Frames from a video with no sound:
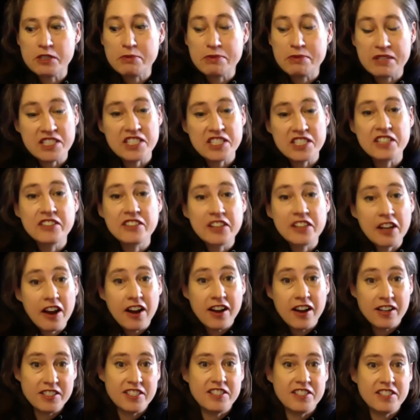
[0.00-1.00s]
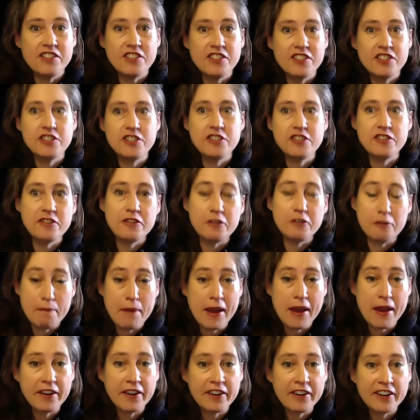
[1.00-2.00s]
basically hostage to her
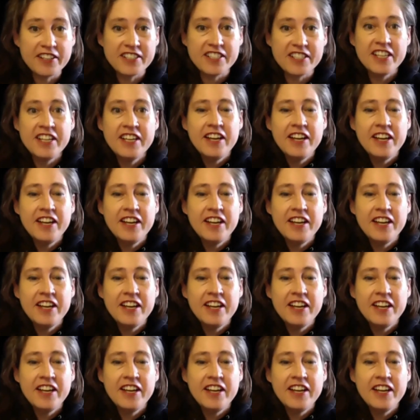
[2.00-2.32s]
parrot.